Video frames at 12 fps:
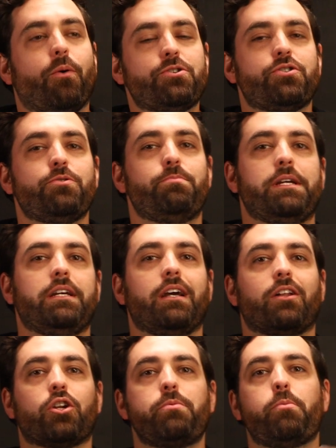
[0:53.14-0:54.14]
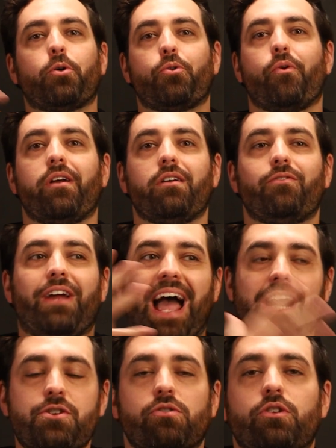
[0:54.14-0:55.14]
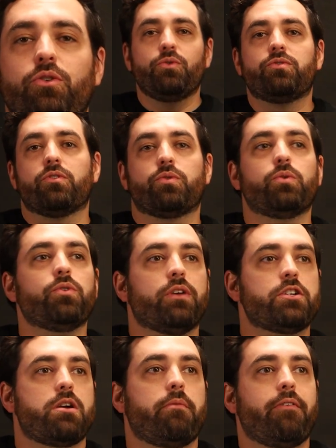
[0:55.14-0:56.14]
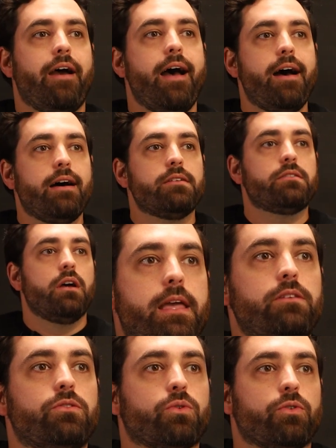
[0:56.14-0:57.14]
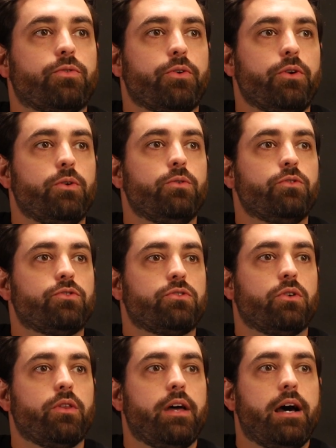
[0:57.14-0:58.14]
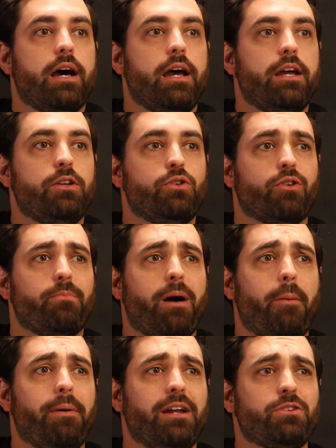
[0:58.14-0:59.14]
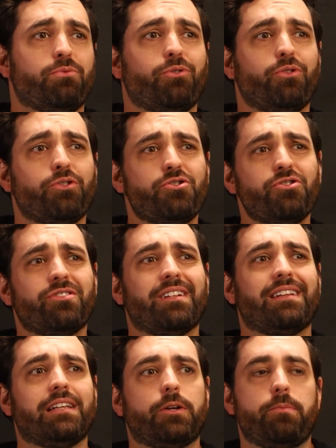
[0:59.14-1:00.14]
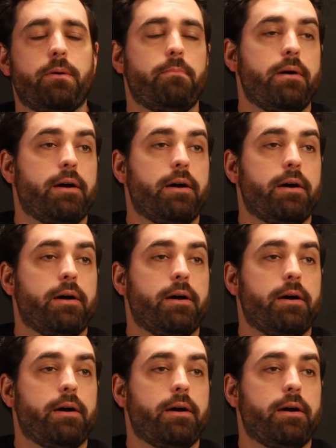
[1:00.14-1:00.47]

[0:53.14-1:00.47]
want you to be a little bit more creative, actually use the tools that Shopify has in store for you so that your about page will look just a little bit